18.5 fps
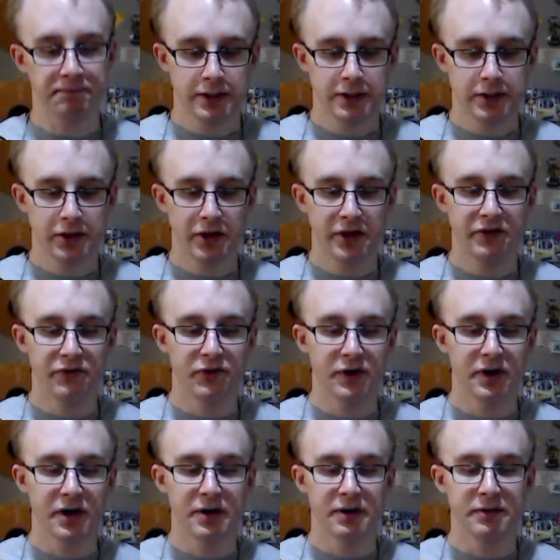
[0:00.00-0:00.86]
good
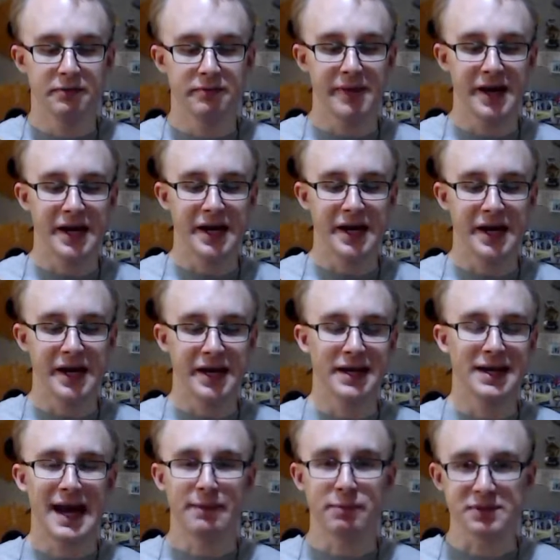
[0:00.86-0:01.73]
for making
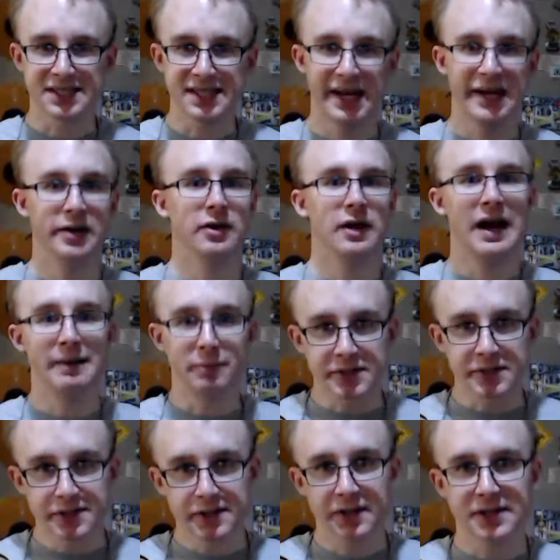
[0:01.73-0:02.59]
apple cider,
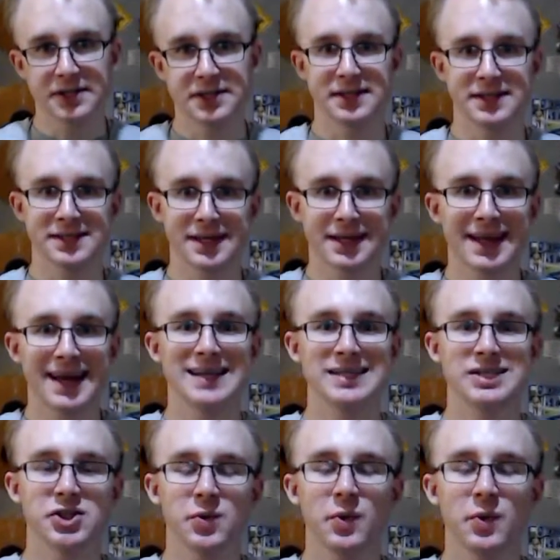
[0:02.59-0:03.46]
applesauce, things like that.
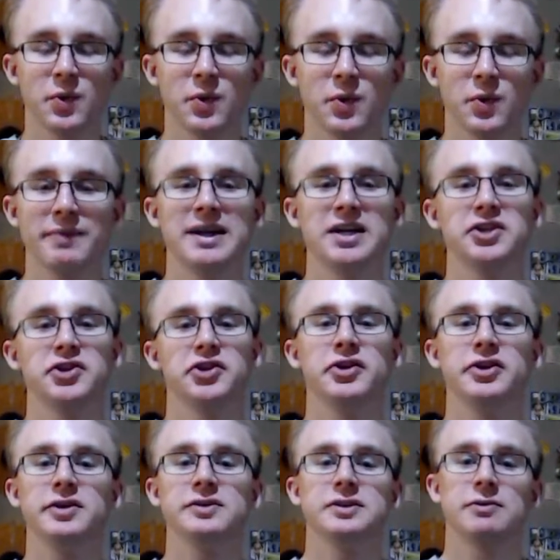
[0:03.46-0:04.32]
So you want to make sure you
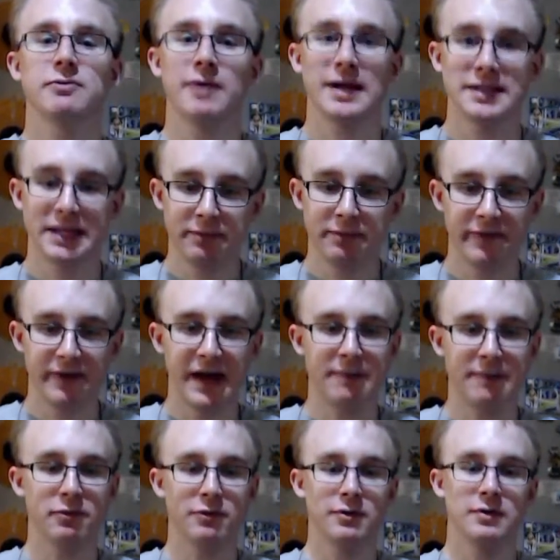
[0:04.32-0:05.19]
use the right type of
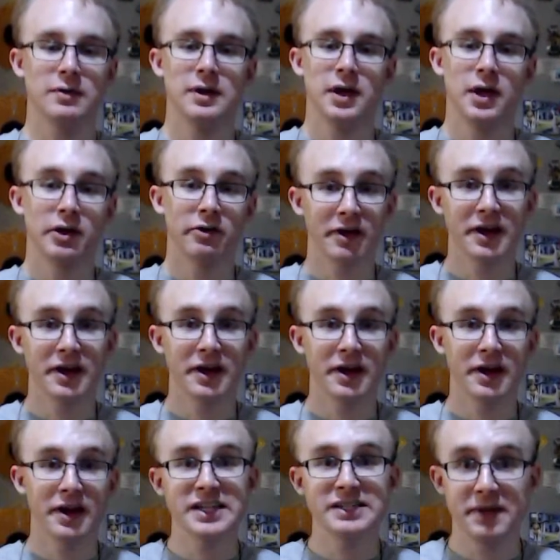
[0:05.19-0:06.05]
apple. Granny
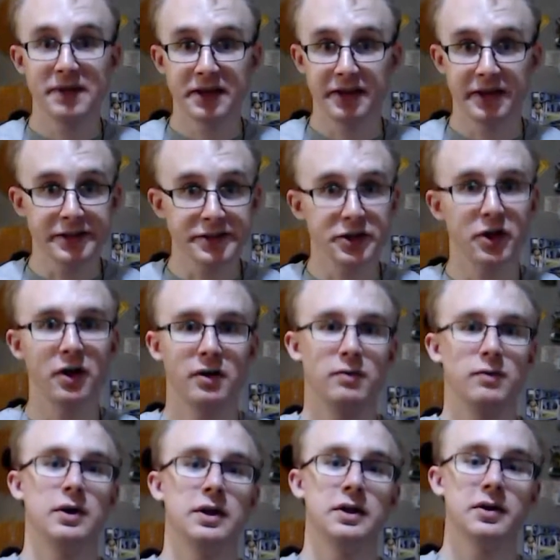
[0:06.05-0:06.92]
Smith is a good
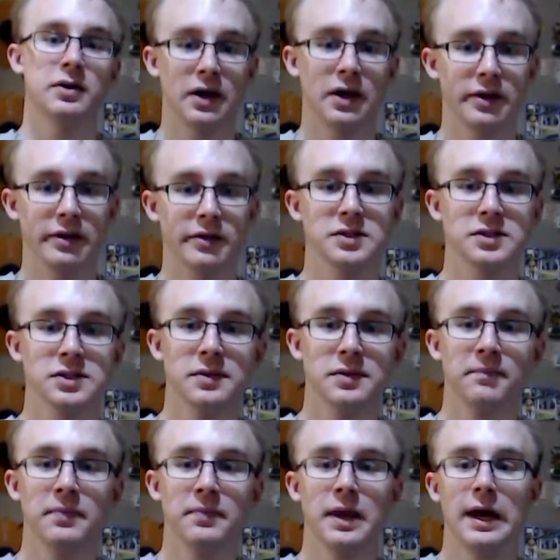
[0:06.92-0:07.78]
one. There are others.
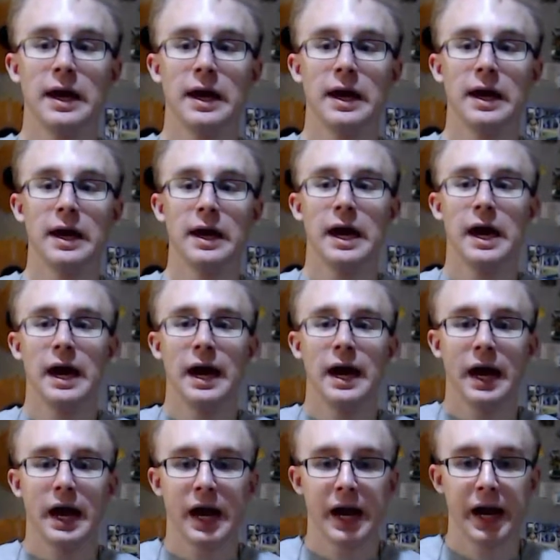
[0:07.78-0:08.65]

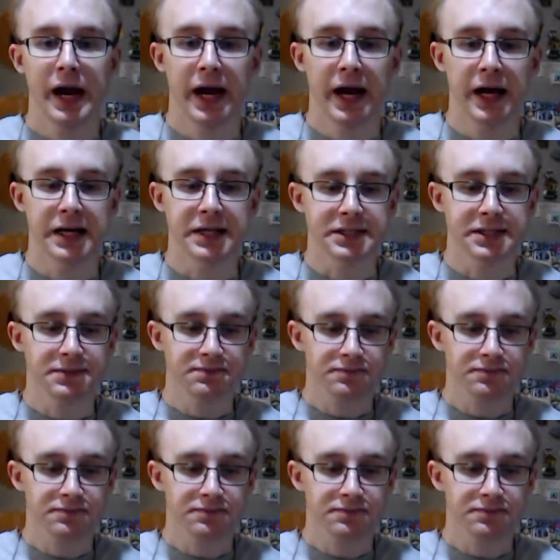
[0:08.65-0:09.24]
And